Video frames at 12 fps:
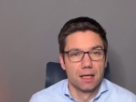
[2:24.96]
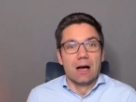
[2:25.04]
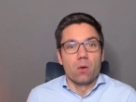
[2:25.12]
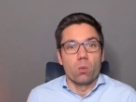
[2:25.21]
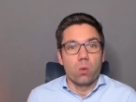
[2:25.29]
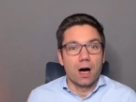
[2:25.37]

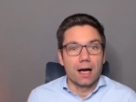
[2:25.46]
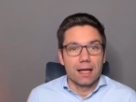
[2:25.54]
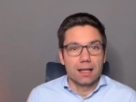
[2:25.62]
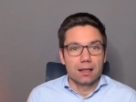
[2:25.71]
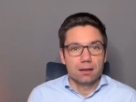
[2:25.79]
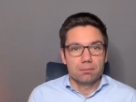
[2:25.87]

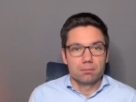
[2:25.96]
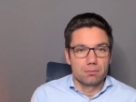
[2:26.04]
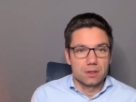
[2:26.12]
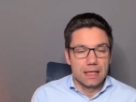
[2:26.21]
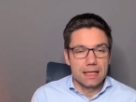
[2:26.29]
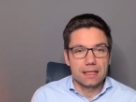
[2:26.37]
while
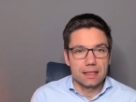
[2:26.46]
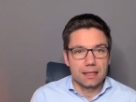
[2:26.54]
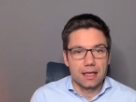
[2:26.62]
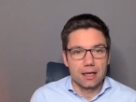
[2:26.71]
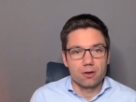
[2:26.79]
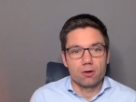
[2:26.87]
taking
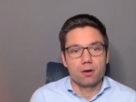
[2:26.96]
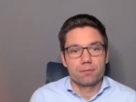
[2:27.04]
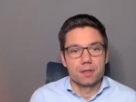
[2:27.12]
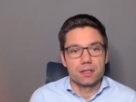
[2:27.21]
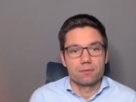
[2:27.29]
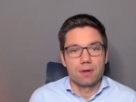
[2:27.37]
care of
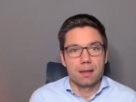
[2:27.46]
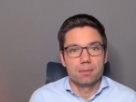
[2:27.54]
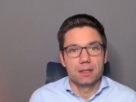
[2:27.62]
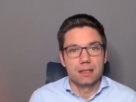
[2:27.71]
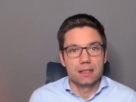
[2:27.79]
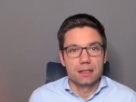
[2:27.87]
his
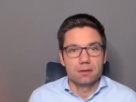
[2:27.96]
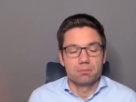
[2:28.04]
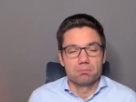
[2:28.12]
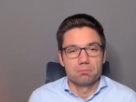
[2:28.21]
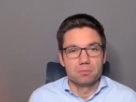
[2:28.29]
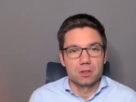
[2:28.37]
family,
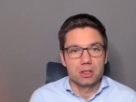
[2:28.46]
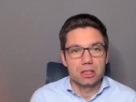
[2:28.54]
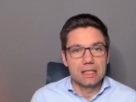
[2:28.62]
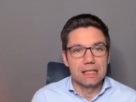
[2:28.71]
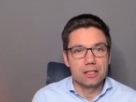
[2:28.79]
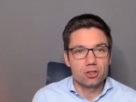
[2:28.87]

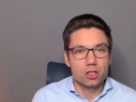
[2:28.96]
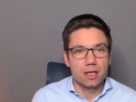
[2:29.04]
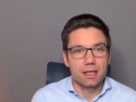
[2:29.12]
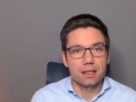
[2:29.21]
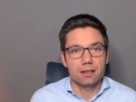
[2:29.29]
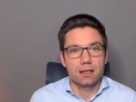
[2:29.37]

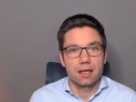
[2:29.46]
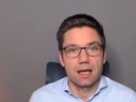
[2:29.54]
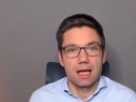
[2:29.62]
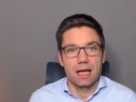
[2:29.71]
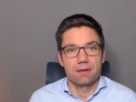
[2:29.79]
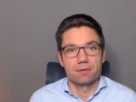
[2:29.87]
teaching,
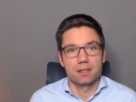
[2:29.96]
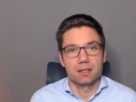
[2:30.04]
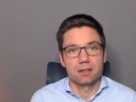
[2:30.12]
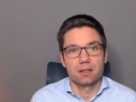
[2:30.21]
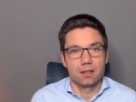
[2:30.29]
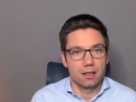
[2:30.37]

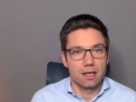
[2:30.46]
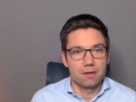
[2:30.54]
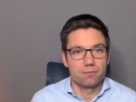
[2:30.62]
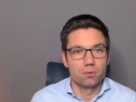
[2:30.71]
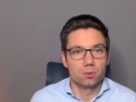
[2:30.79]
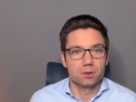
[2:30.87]
having a
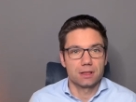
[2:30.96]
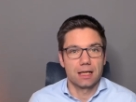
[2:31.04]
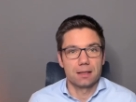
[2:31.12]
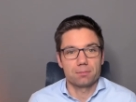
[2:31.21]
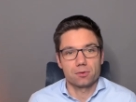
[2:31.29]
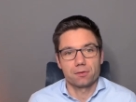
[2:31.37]

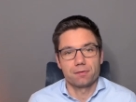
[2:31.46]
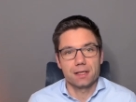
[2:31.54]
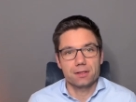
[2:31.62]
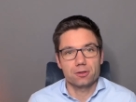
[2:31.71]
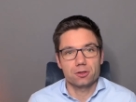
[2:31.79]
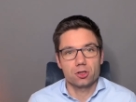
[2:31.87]
full-time
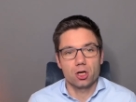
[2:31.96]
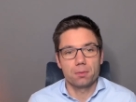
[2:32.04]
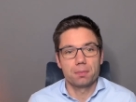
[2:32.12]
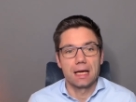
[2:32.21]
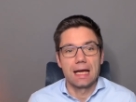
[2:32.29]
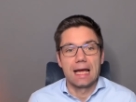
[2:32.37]
professor job,
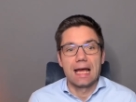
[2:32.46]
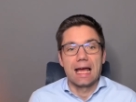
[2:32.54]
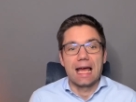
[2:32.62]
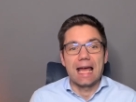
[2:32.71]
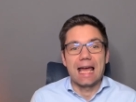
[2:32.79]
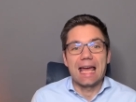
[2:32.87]

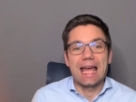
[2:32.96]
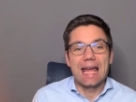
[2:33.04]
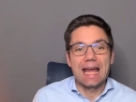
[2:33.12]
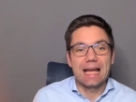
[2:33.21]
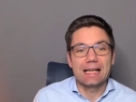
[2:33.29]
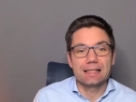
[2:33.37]

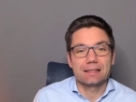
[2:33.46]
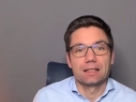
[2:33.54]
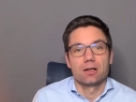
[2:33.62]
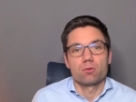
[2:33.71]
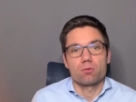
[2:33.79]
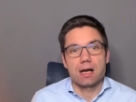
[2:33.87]
and
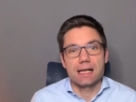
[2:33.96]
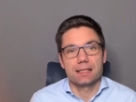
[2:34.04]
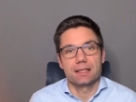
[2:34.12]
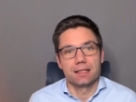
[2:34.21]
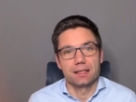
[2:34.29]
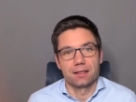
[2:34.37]

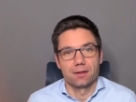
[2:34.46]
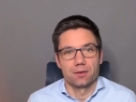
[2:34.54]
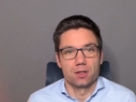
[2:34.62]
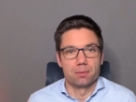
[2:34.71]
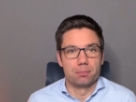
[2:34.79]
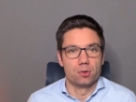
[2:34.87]
writing
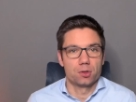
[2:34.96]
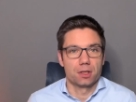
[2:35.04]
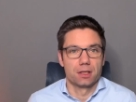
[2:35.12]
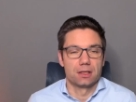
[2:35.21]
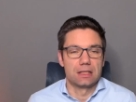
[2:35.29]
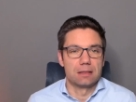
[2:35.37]
the book
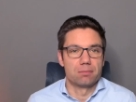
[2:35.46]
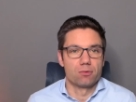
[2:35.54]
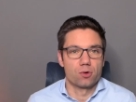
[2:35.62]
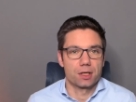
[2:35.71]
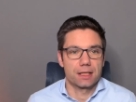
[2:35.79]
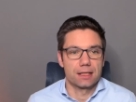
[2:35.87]
Deep
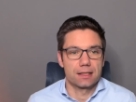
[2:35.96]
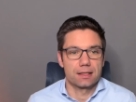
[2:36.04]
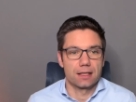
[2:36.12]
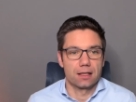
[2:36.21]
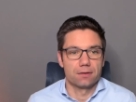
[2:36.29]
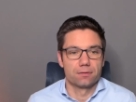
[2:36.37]
Work
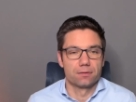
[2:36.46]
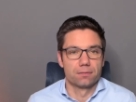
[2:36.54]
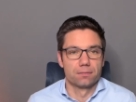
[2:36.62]
itself.